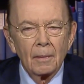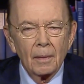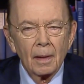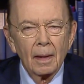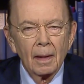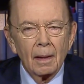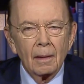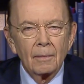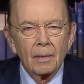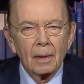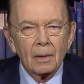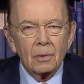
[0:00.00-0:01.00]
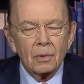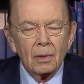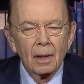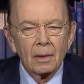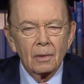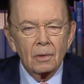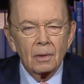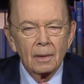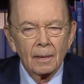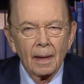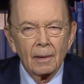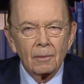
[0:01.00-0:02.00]
the head of an exchange
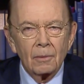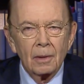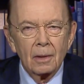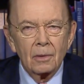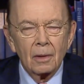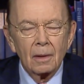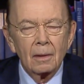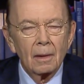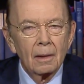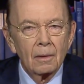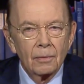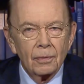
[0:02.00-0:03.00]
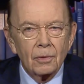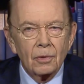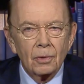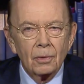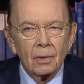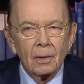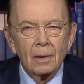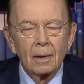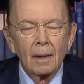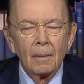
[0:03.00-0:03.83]
in that region, and for sure,